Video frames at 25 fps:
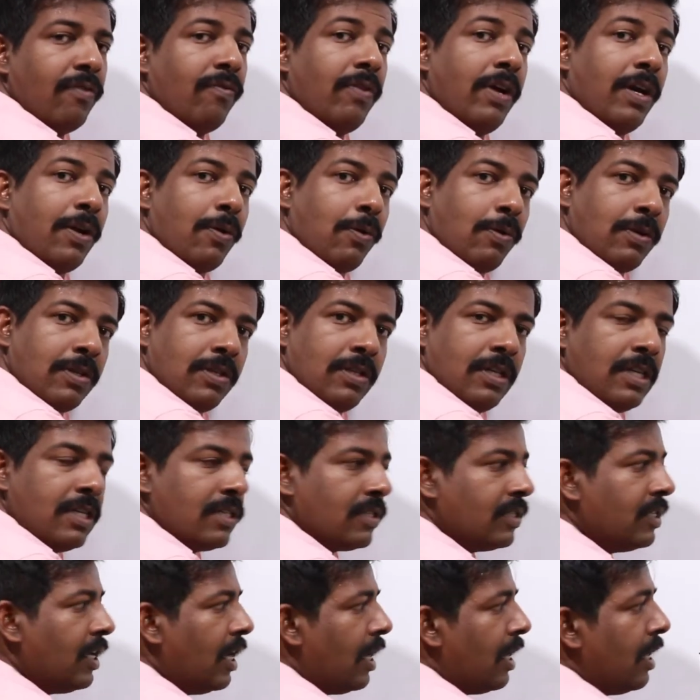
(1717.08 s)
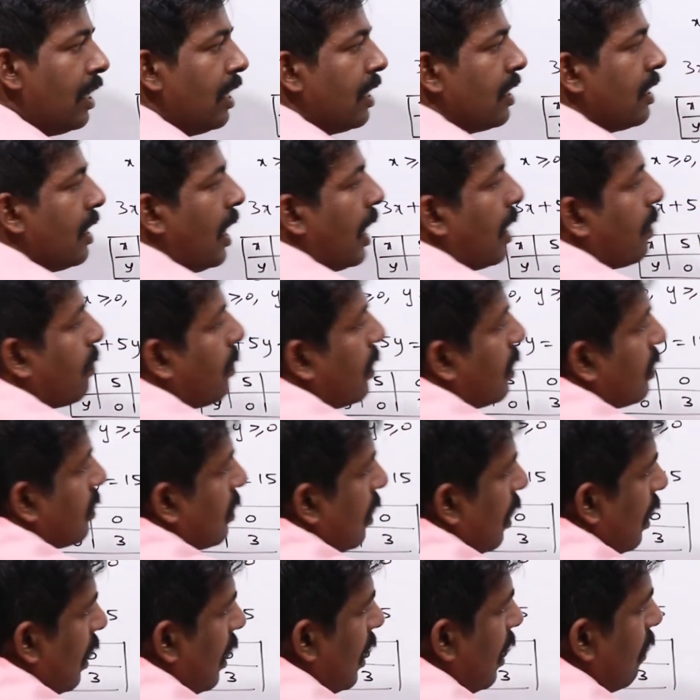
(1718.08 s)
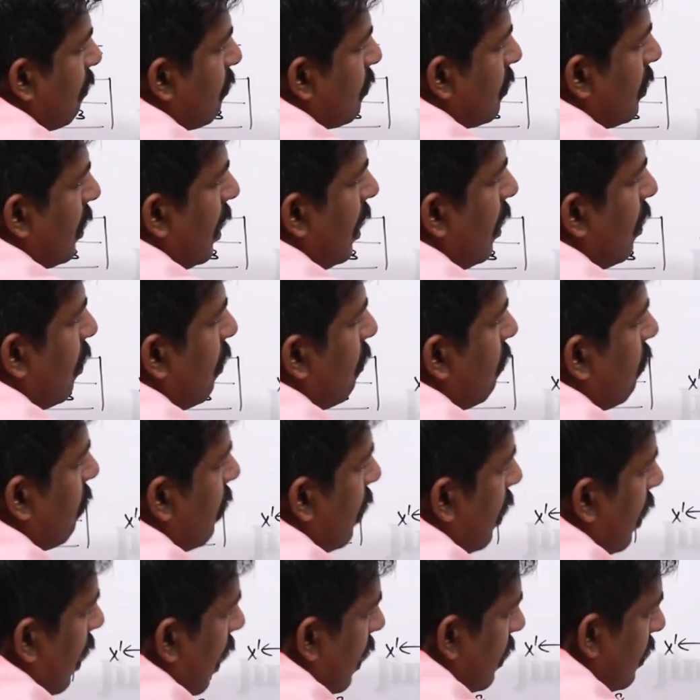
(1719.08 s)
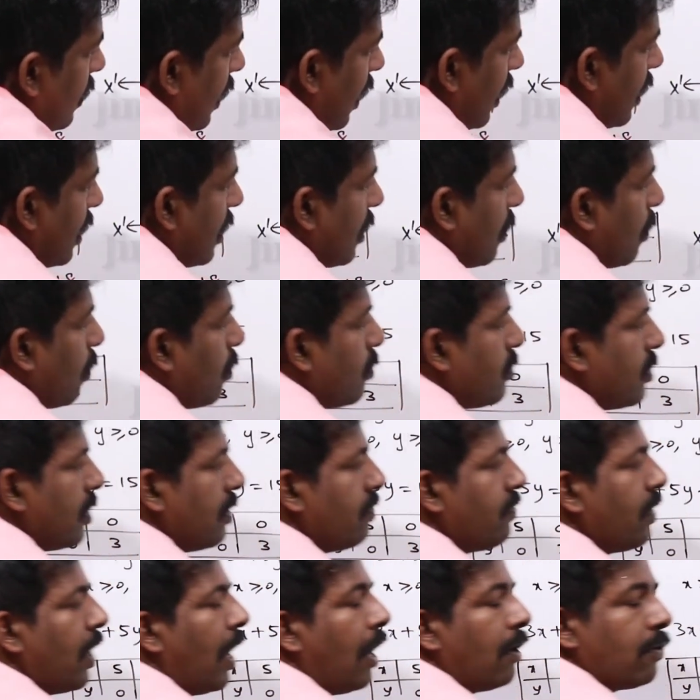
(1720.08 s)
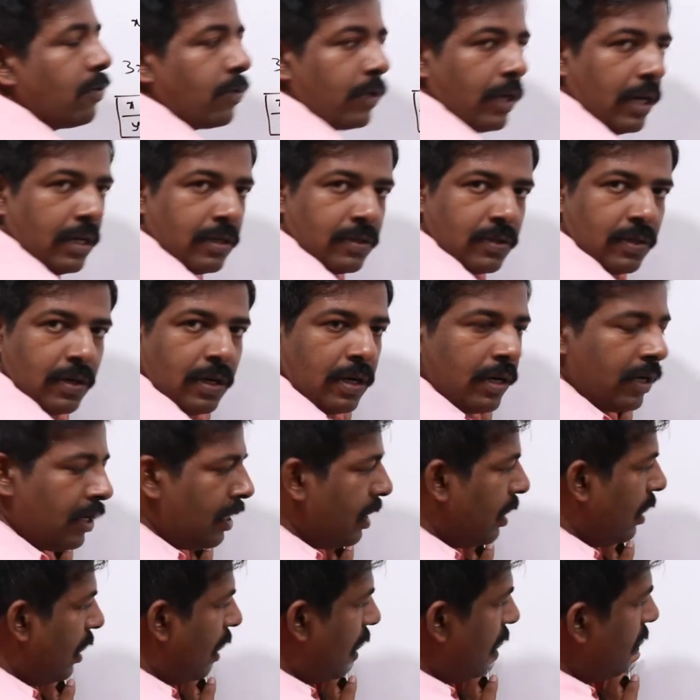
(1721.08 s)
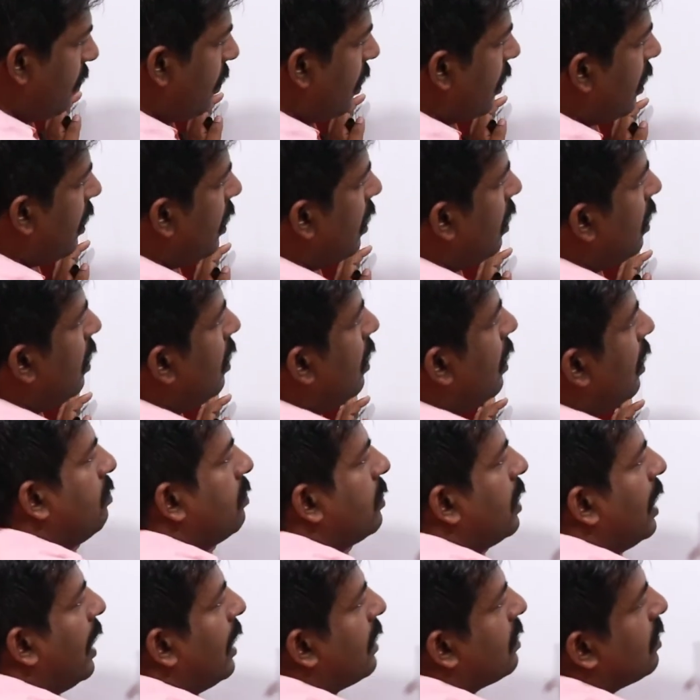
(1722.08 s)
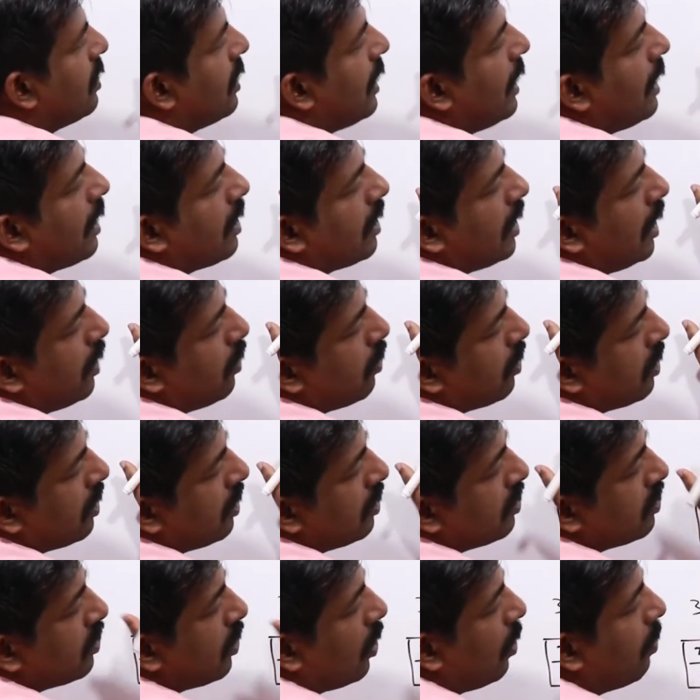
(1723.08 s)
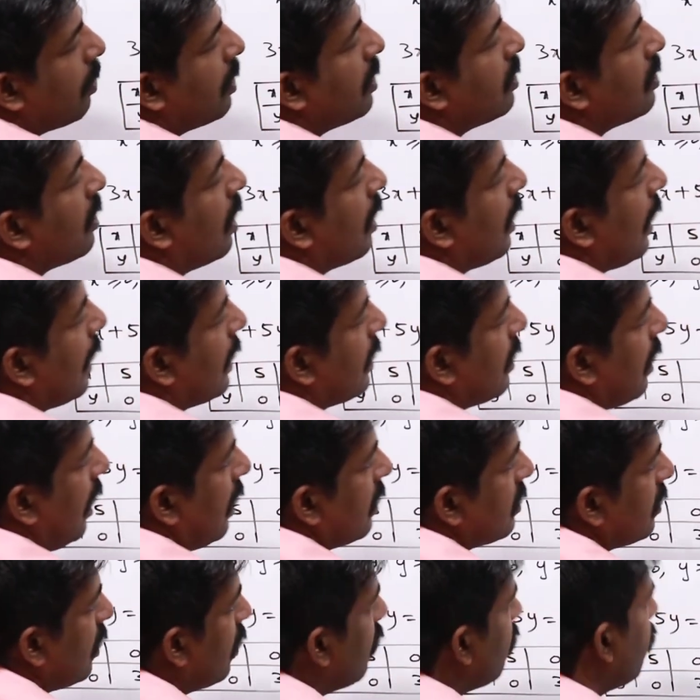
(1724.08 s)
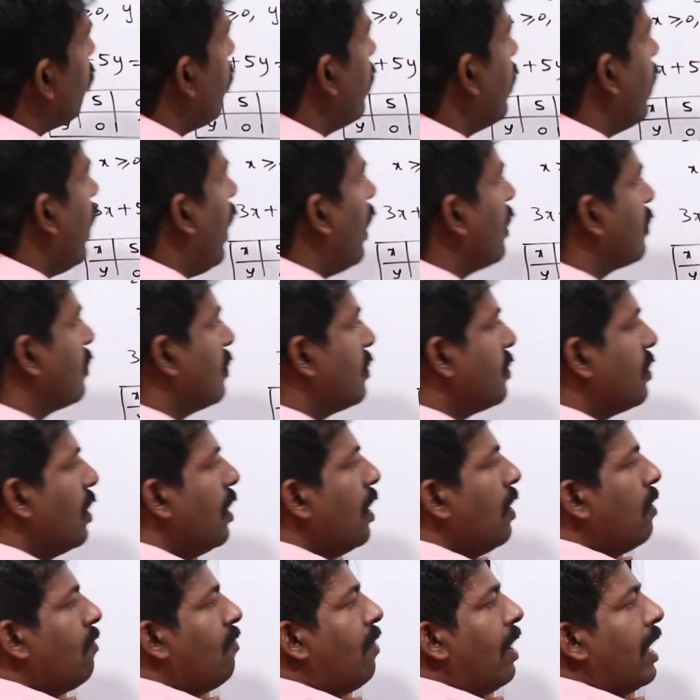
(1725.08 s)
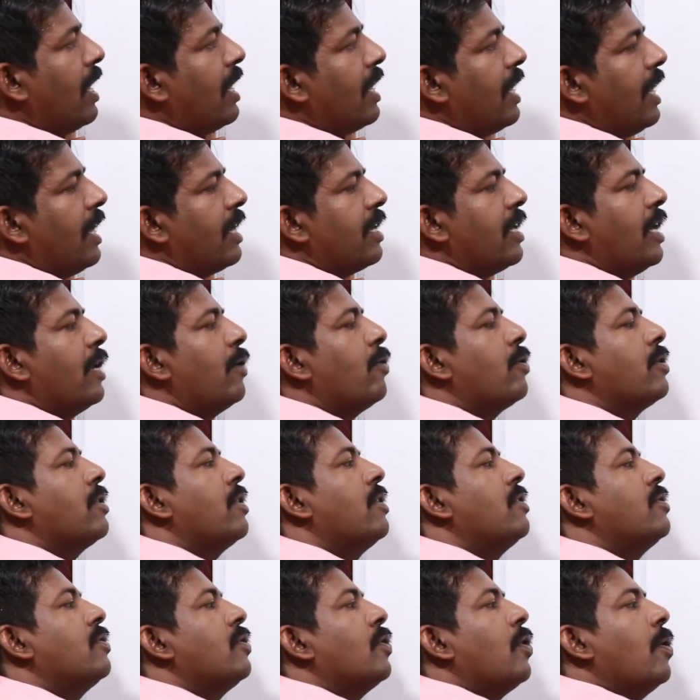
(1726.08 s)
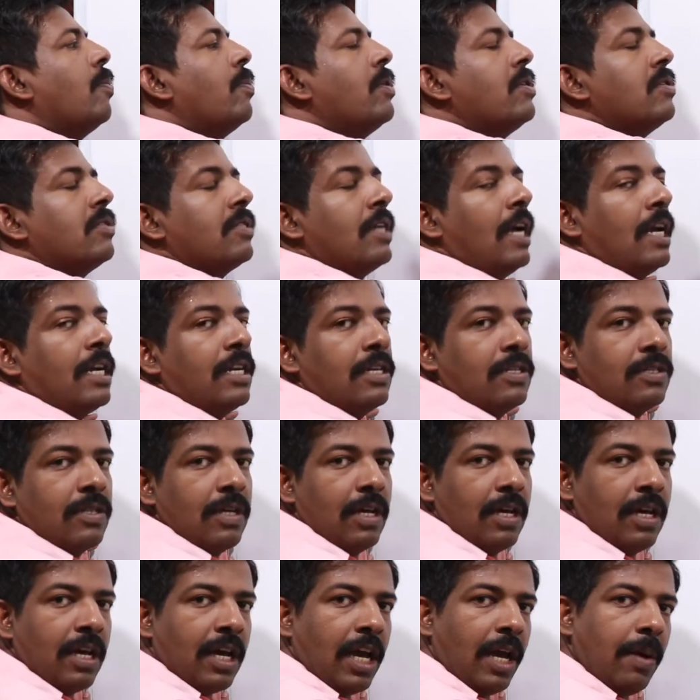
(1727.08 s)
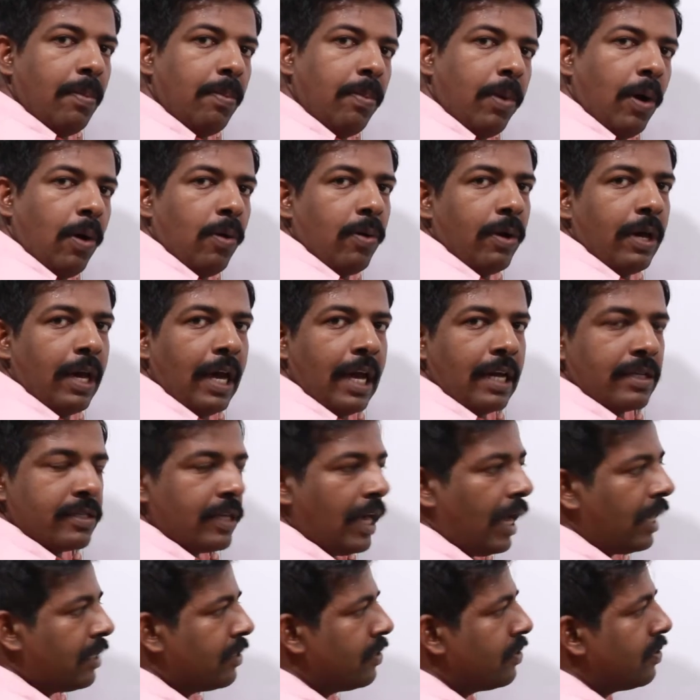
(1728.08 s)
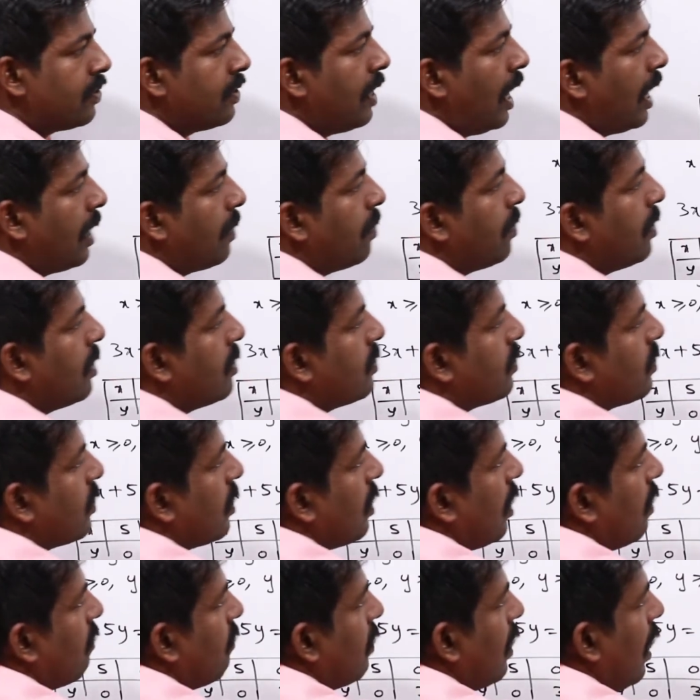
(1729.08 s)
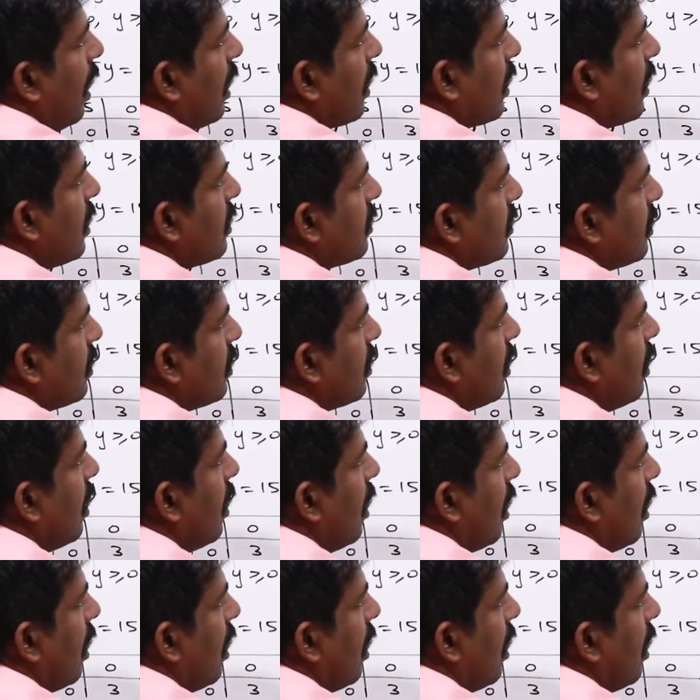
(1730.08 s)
where origin is there. That means left side of a second equation we have to consider. Anyway, here x greater than or equal to 0 means right hand side of y axis, y greater than or equal to 0 means that is above x axis. That means here we are getting